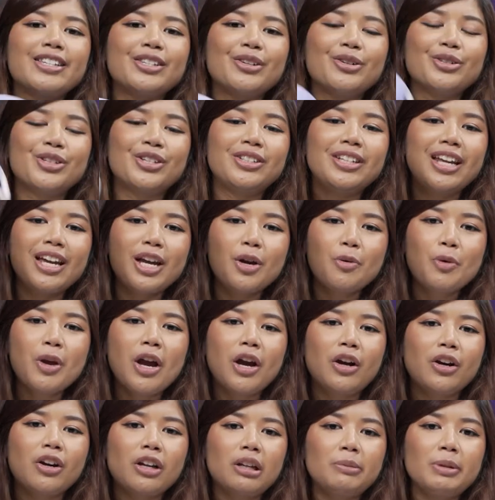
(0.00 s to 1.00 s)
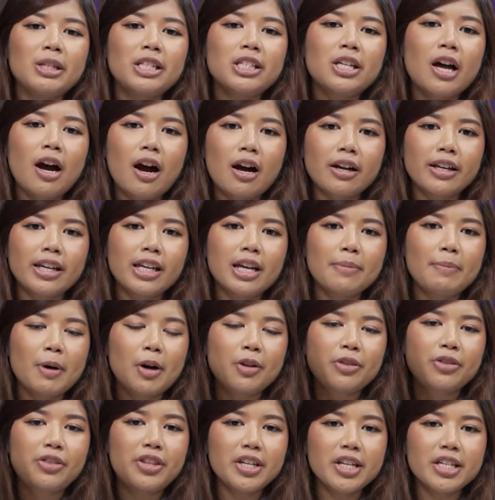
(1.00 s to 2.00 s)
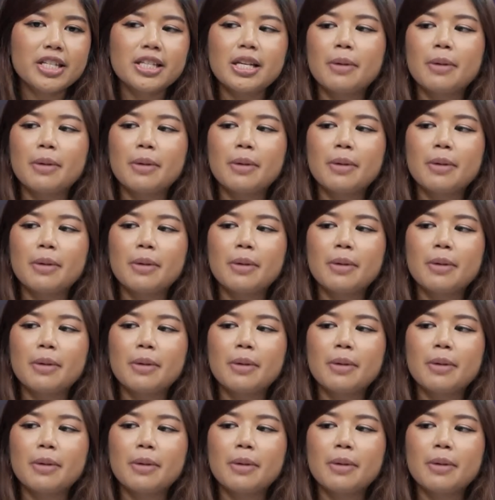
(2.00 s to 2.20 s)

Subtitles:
so today we are going to be talking about this